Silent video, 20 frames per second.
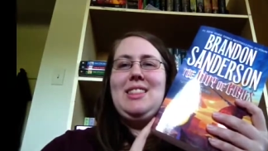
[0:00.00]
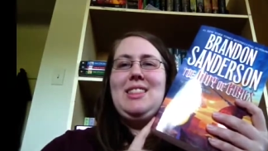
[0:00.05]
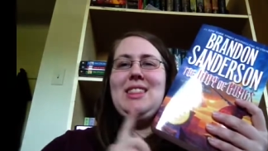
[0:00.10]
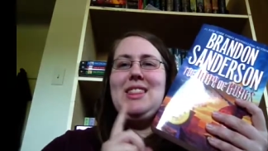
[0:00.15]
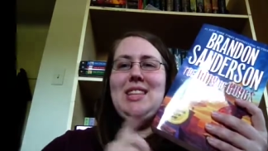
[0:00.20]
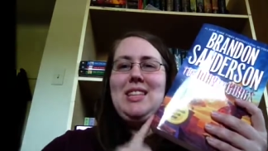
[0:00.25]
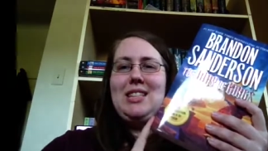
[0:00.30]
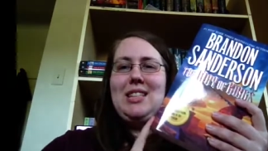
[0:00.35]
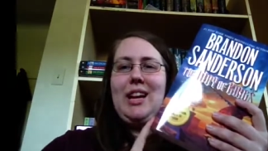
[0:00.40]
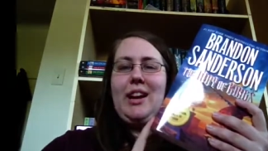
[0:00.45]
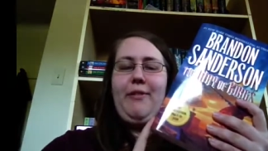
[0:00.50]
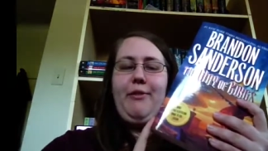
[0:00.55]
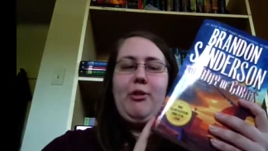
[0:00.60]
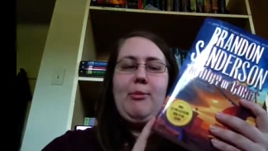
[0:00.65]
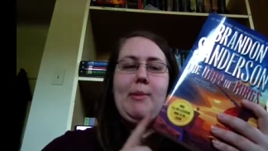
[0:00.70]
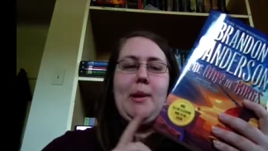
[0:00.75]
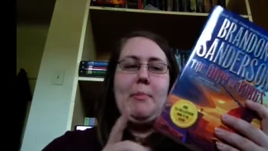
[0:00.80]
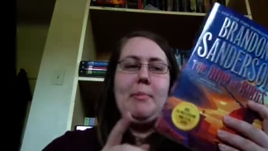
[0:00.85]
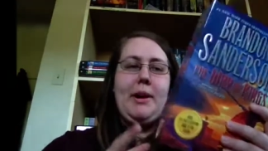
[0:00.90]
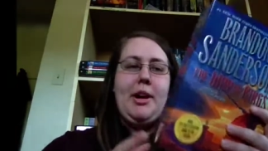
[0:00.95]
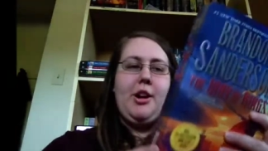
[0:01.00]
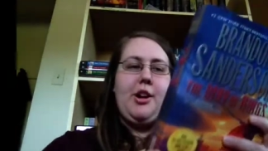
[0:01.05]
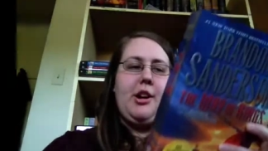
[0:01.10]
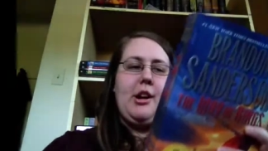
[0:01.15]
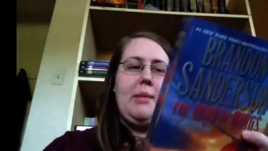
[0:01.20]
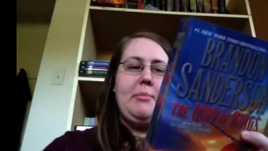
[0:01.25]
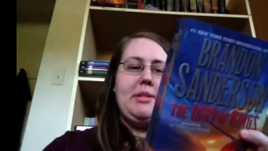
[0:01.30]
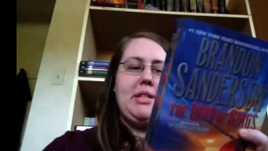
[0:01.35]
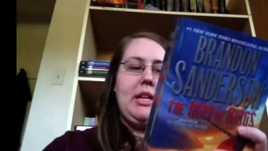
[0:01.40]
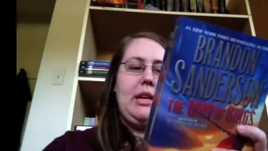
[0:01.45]
this kind of format better,
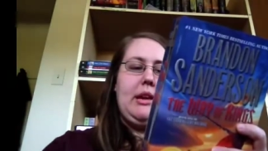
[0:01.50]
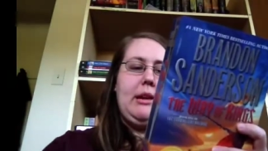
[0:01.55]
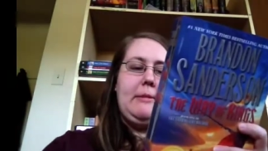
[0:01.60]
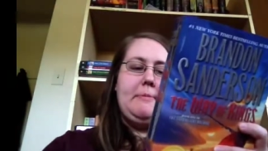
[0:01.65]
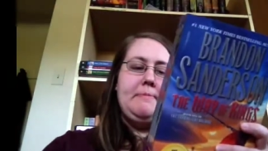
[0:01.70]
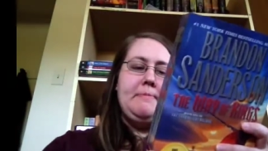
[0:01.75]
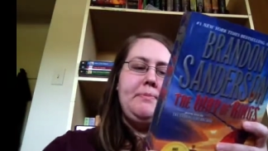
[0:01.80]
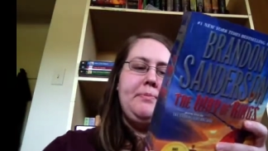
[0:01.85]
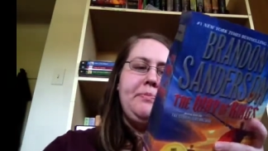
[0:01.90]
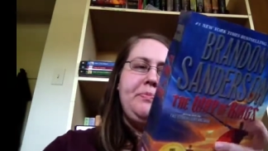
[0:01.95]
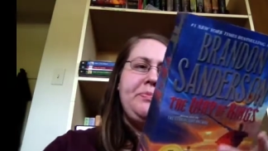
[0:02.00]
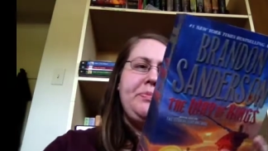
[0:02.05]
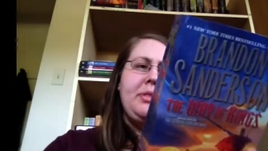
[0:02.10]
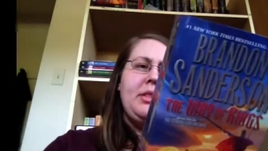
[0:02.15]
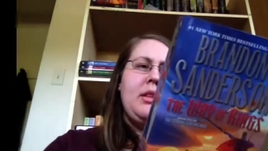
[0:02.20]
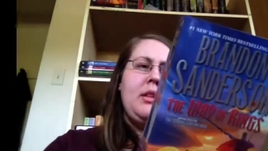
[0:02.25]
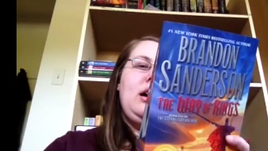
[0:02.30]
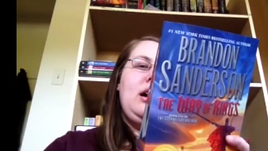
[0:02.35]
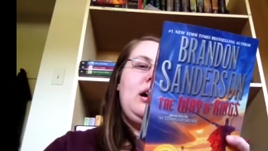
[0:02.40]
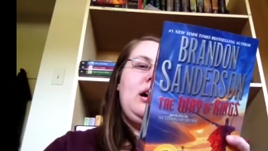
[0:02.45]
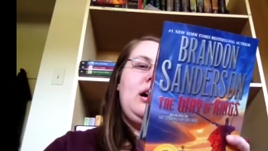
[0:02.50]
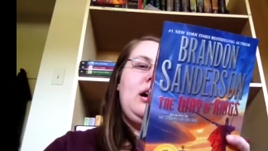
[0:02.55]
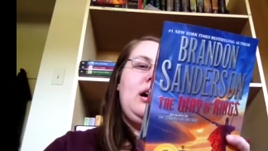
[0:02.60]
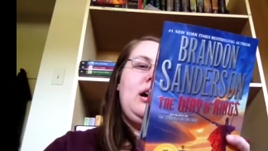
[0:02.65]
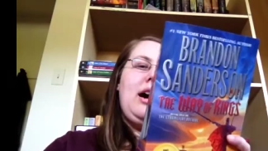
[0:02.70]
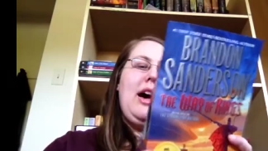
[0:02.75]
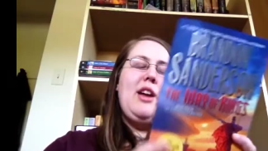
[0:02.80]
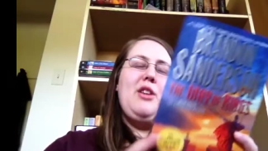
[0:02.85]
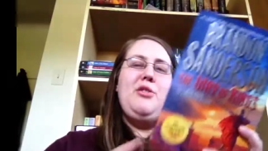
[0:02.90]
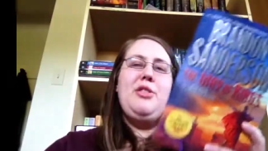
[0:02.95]
I'm saying.
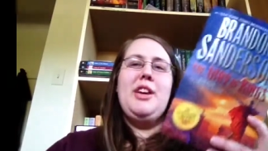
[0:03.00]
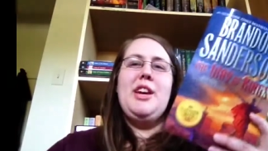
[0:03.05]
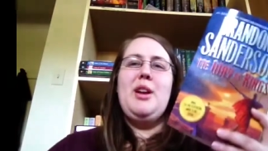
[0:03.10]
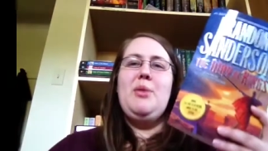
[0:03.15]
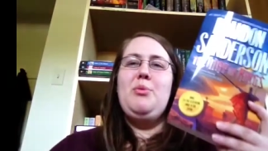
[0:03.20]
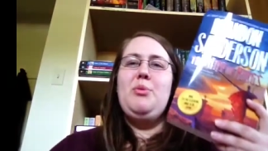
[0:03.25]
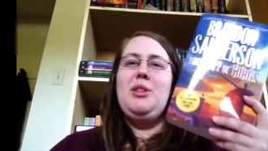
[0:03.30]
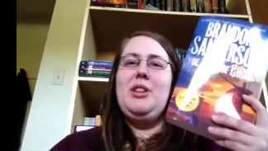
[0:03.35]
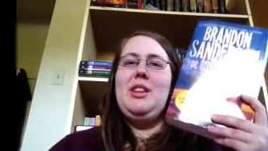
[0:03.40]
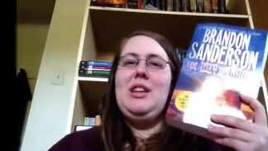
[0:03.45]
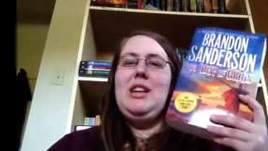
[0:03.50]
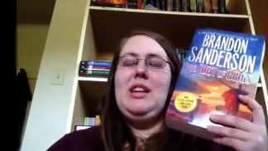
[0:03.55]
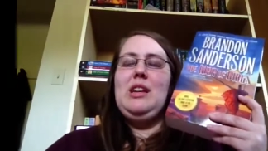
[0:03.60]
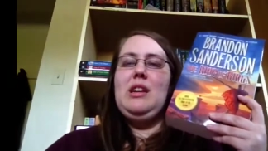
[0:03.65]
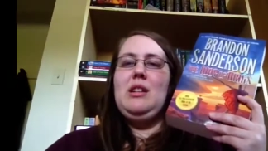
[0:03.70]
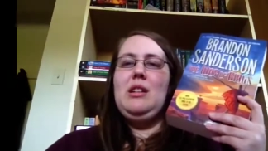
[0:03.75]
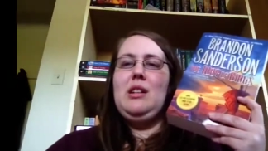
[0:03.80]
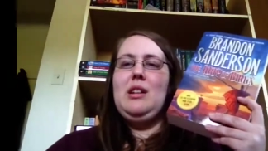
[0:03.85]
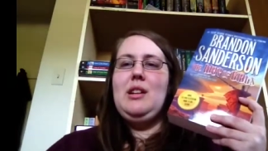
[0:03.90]
I don't think I really,